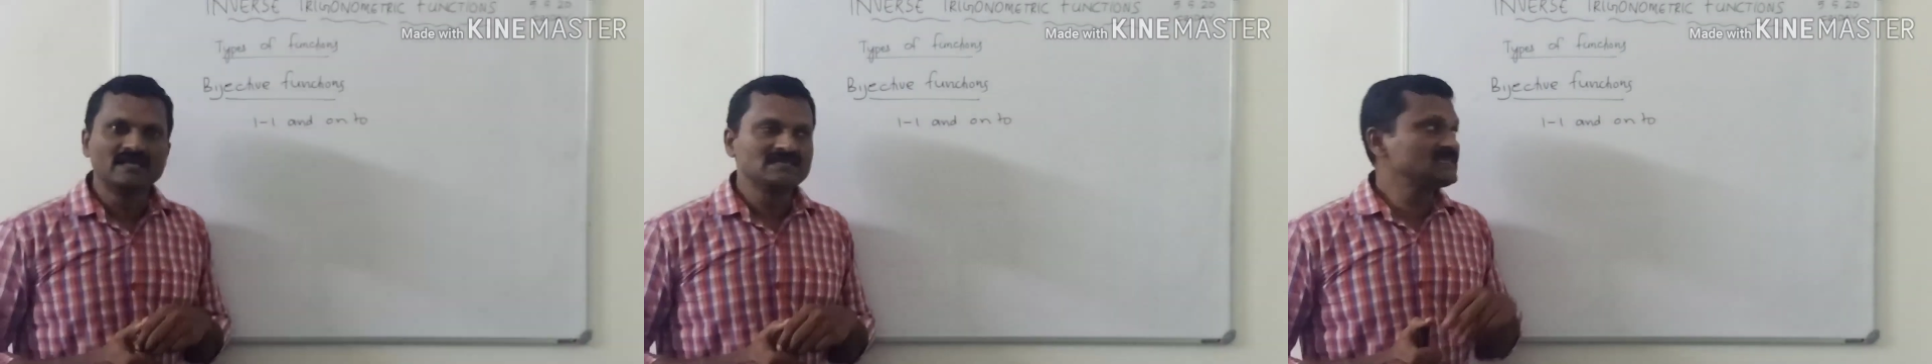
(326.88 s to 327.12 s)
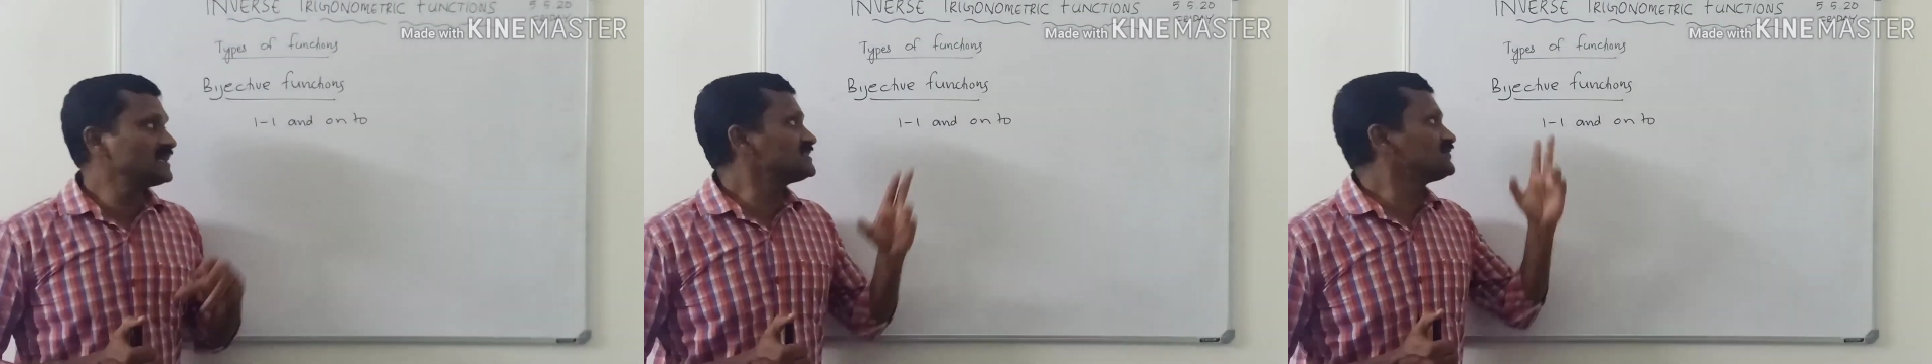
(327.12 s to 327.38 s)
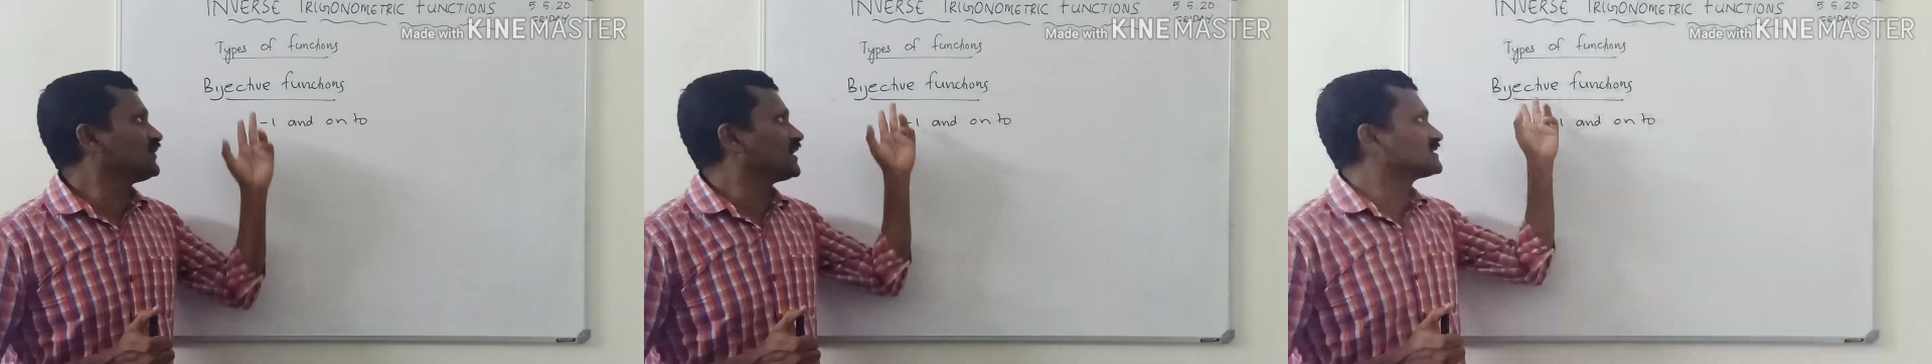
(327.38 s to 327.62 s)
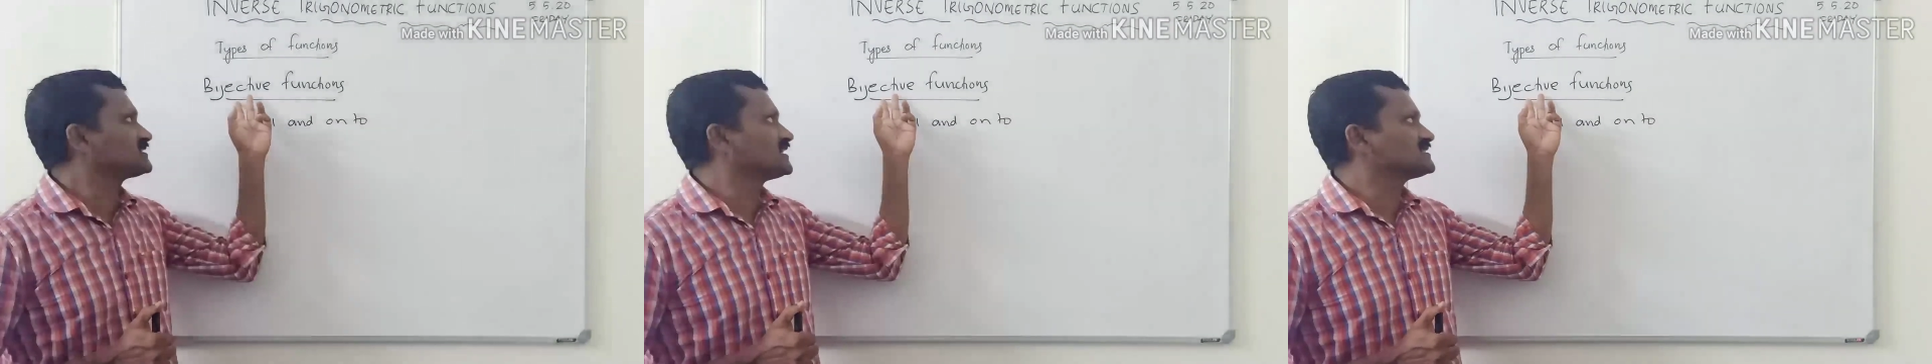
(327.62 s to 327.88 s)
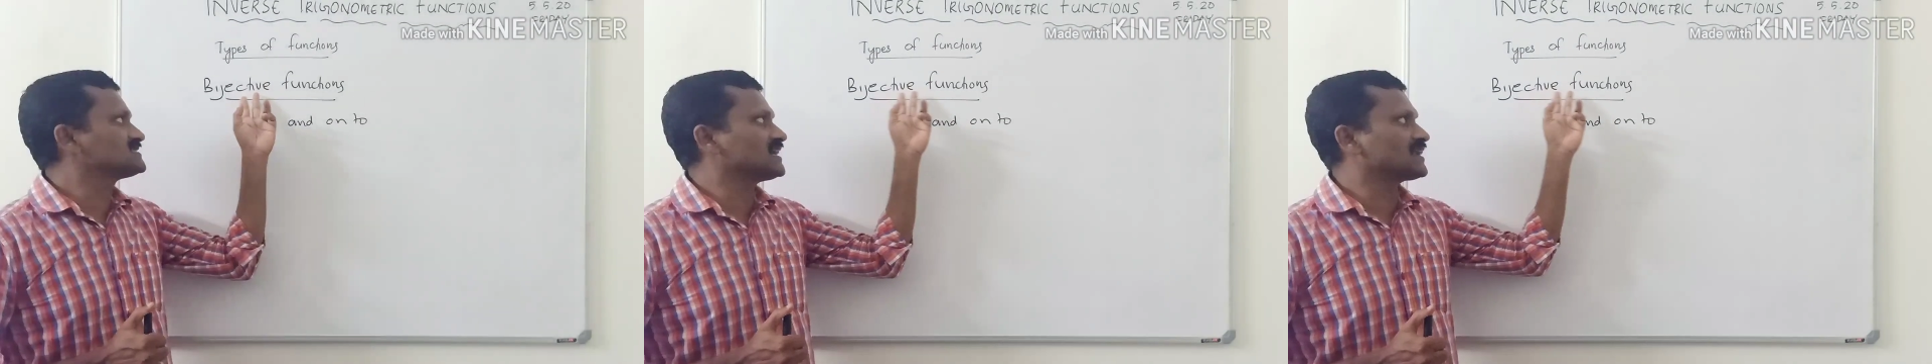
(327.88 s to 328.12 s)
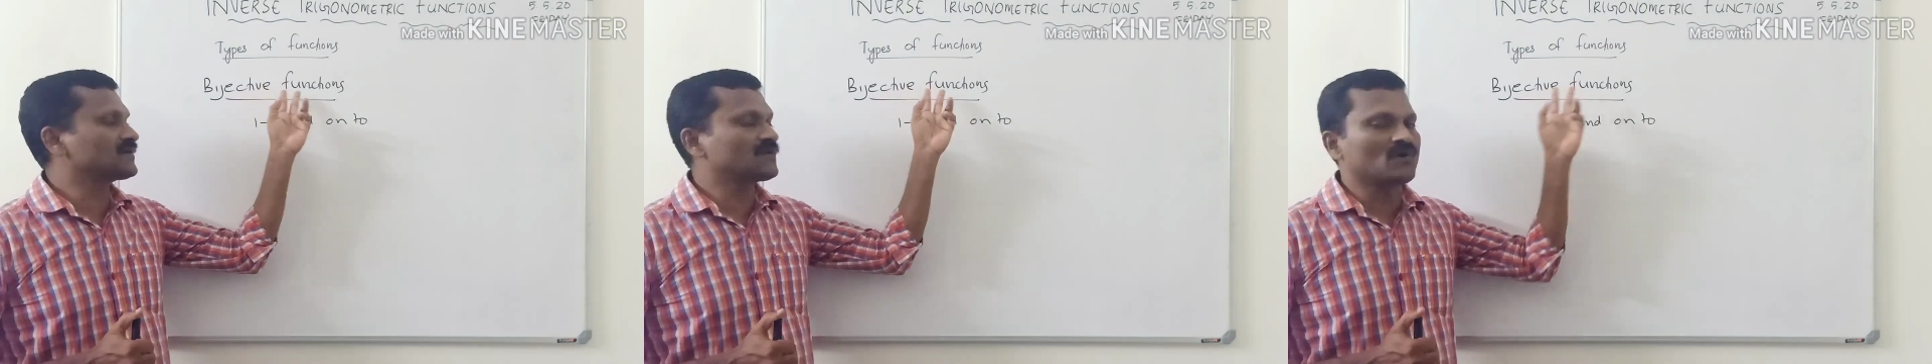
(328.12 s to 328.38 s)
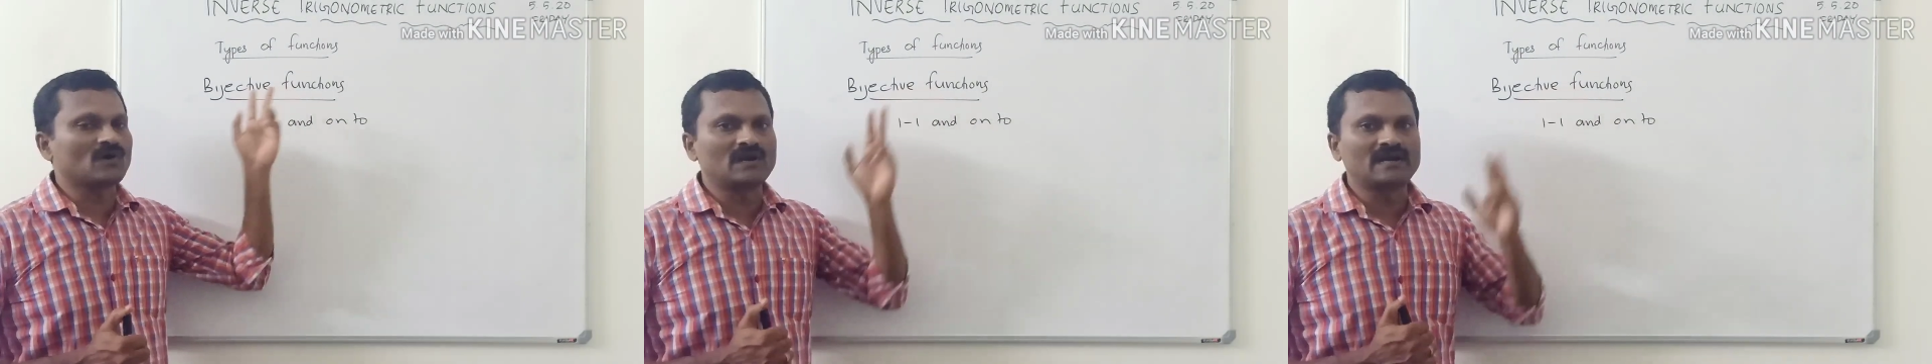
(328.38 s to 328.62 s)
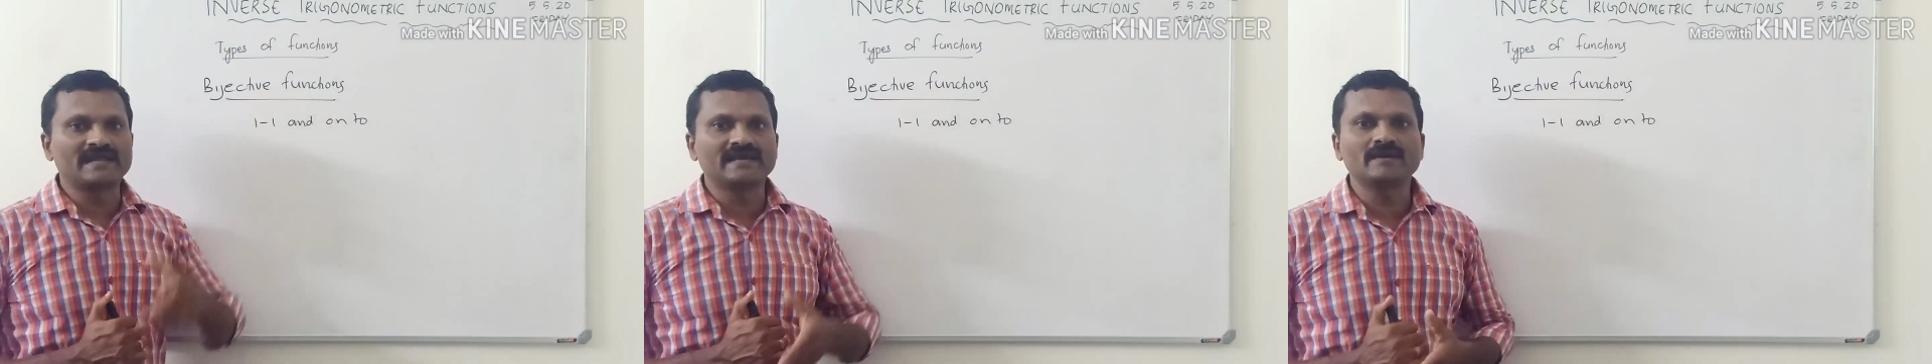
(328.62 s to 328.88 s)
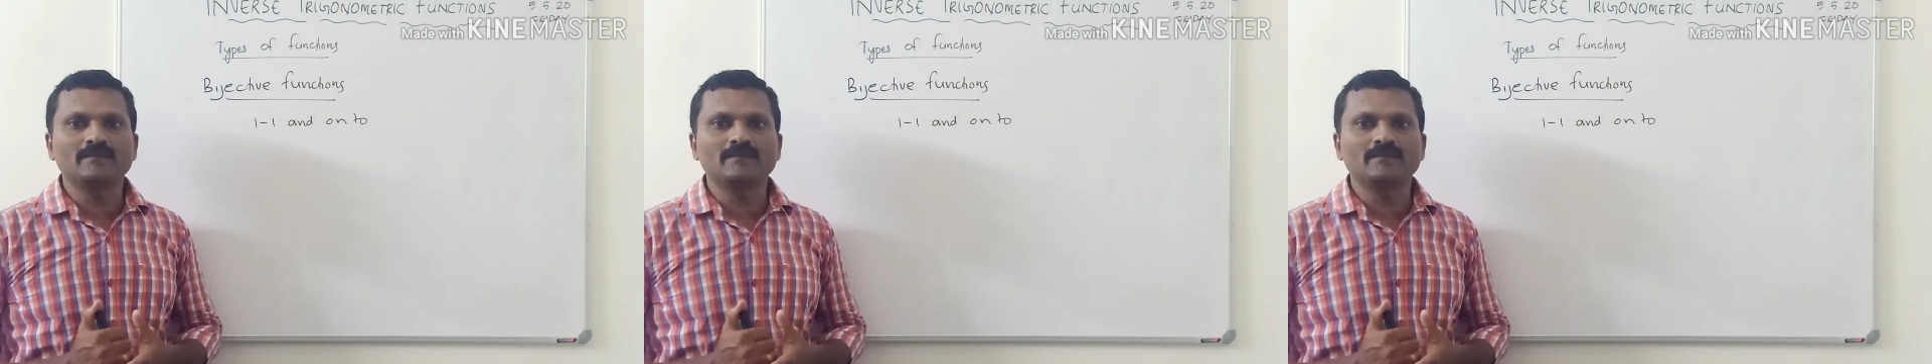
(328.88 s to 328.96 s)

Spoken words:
Such functions are called